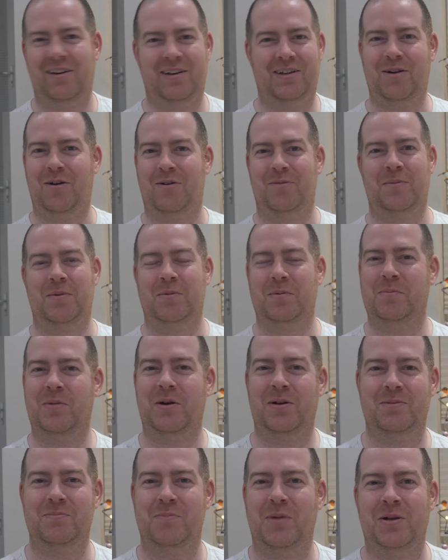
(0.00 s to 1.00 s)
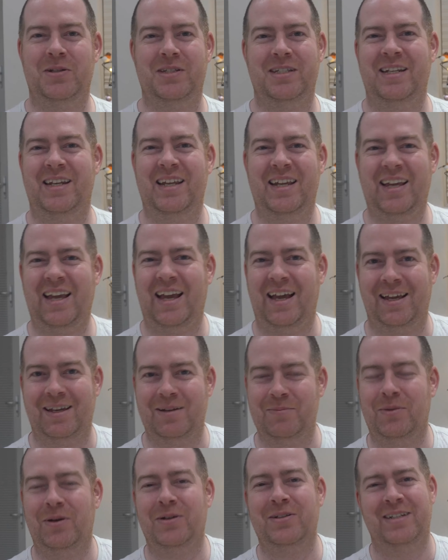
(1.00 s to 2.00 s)
can't remember, Martinique, I
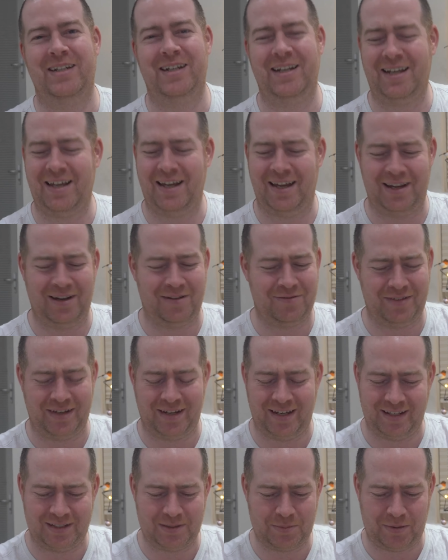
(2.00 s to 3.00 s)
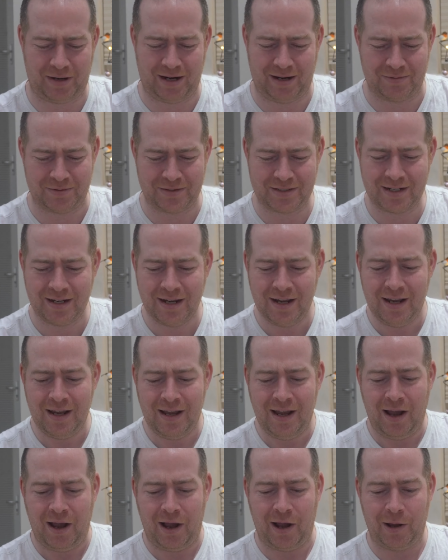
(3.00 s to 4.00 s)
think it's pronounced,
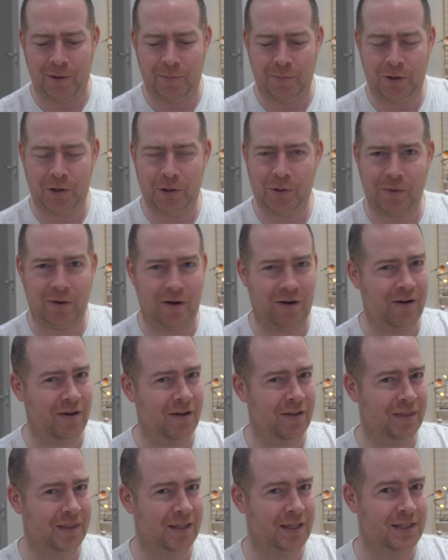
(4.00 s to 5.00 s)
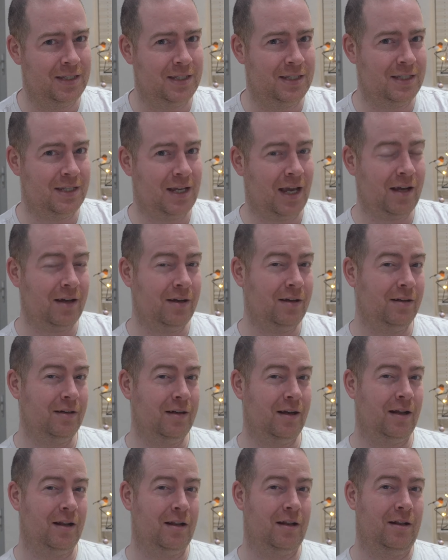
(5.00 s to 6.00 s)
who are the
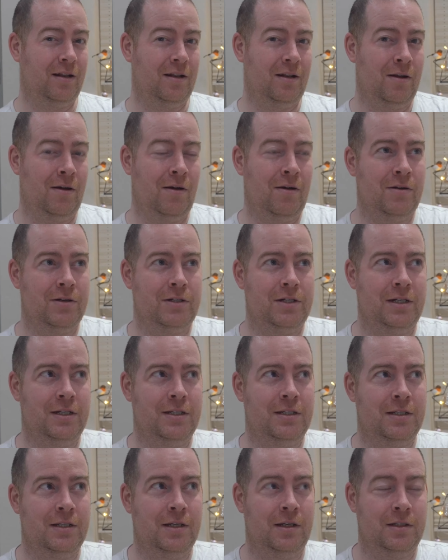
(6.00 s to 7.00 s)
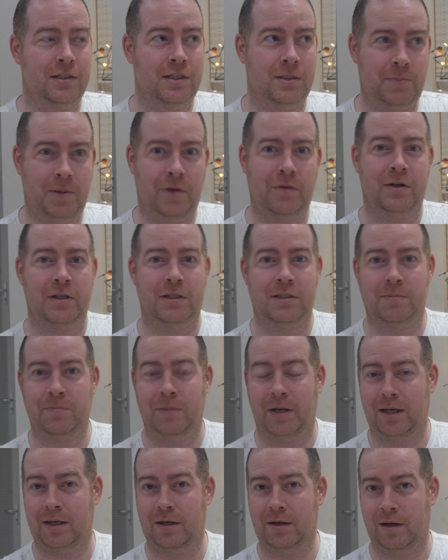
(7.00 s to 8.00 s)
second largest spirits
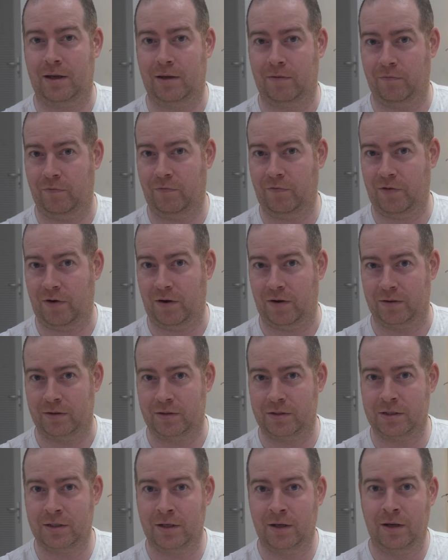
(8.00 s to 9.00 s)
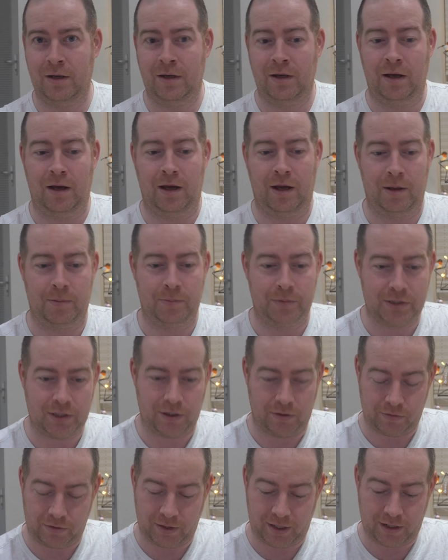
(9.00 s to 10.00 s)
maker in France.
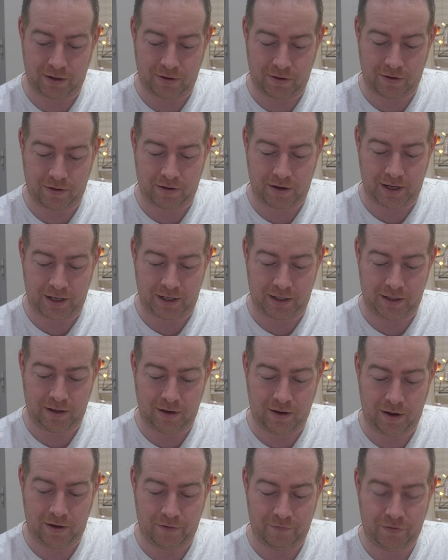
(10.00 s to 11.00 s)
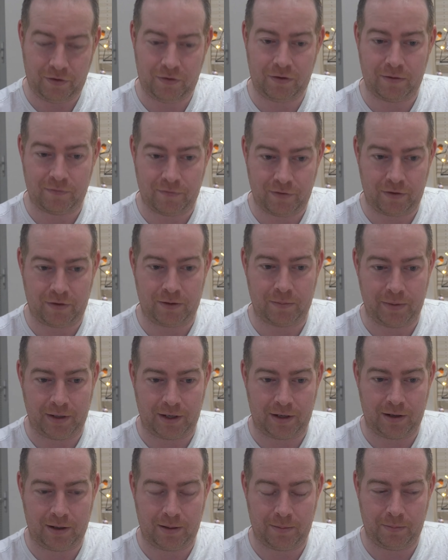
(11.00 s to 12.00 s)
So they are a very, very
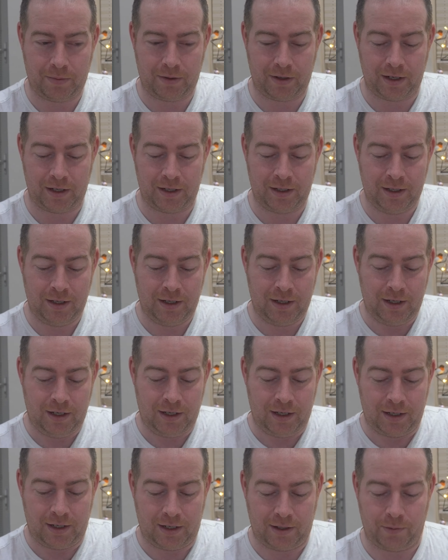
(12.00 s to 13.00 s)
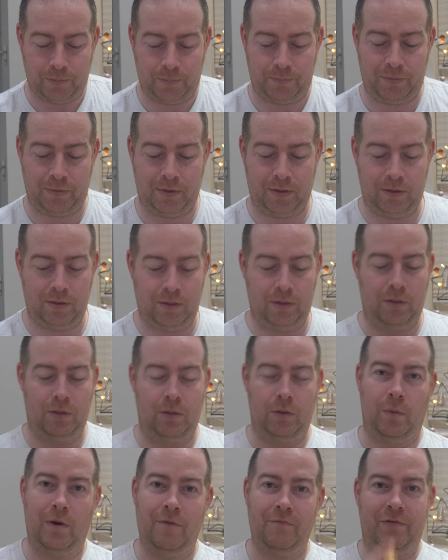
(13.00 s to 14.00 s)
big company. Now,
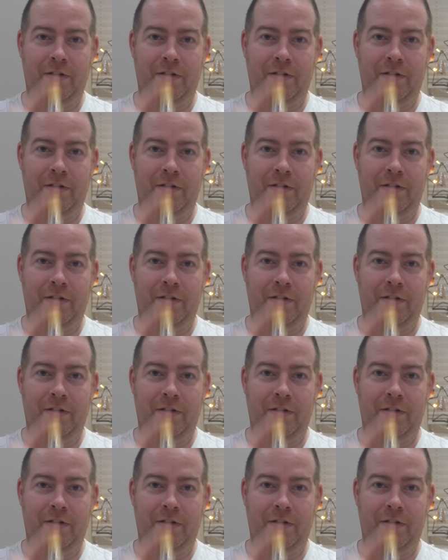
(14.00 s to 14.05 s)
the one